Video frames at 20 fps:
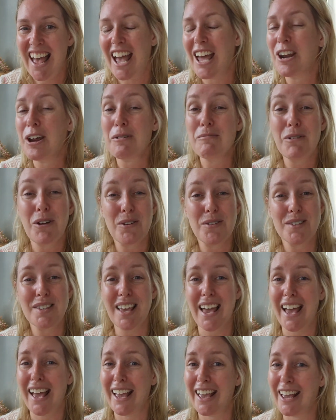And I'm not
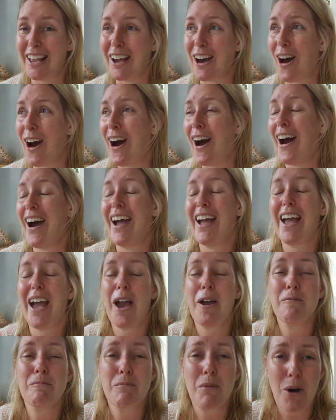saying I
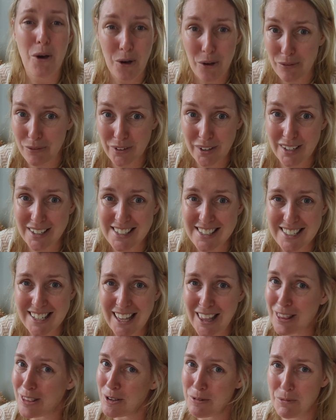am perfect
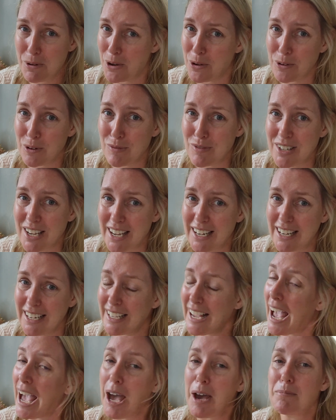in the world of
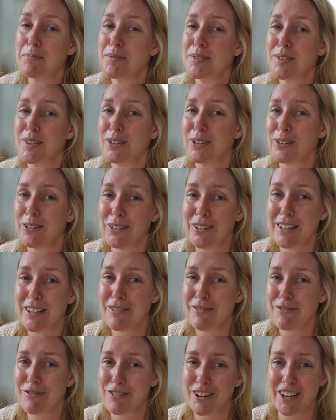dating.
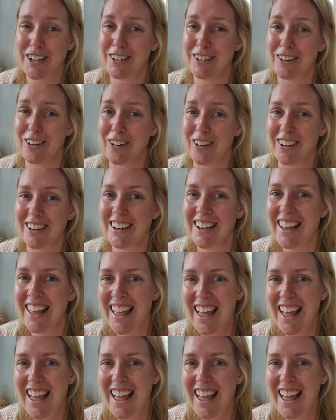Absolutely freaking not.